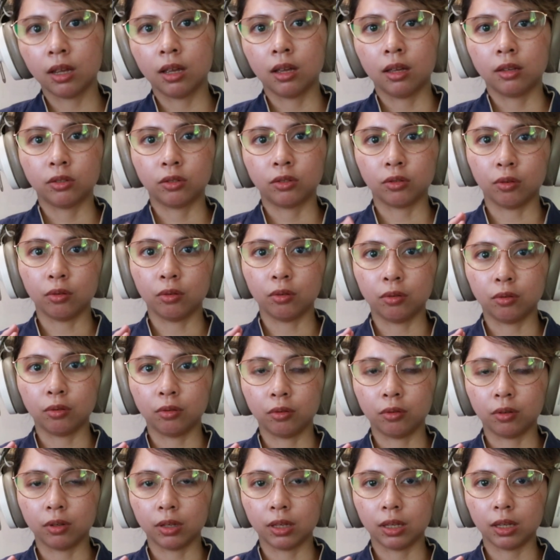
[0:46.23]
So
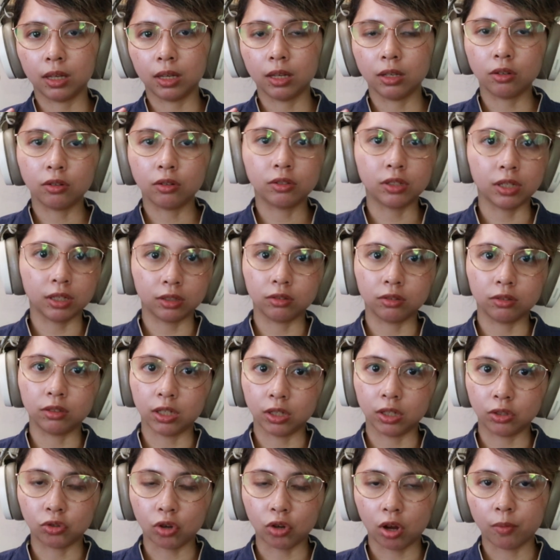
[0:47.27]
in your day-to-day
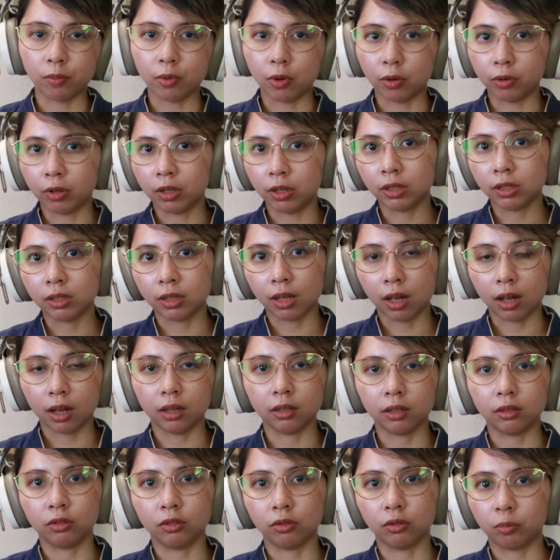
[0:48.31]
job, notice
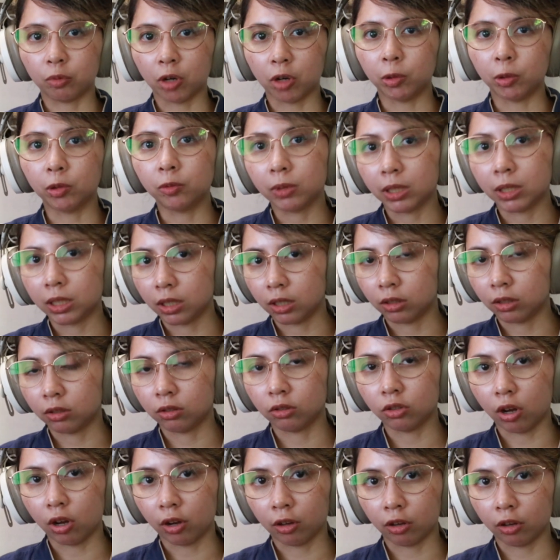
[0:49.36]
that you probably need to
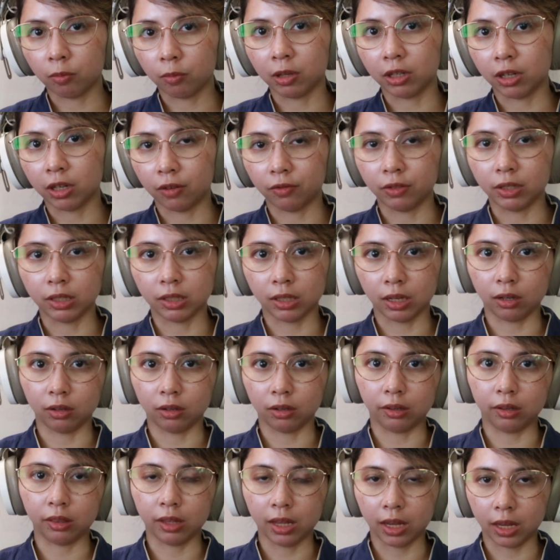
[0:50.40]
document every single
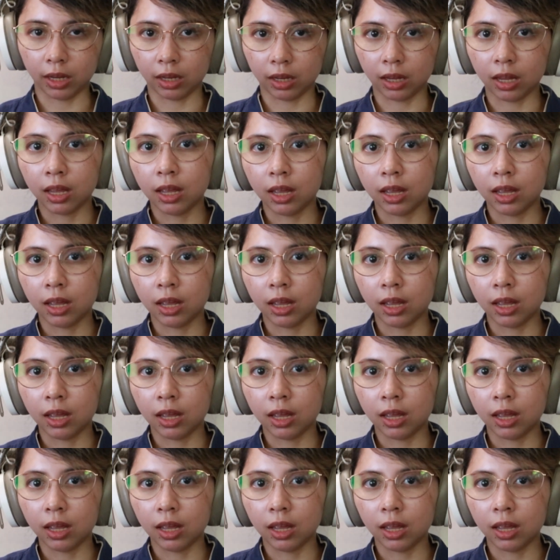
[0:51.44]
thing.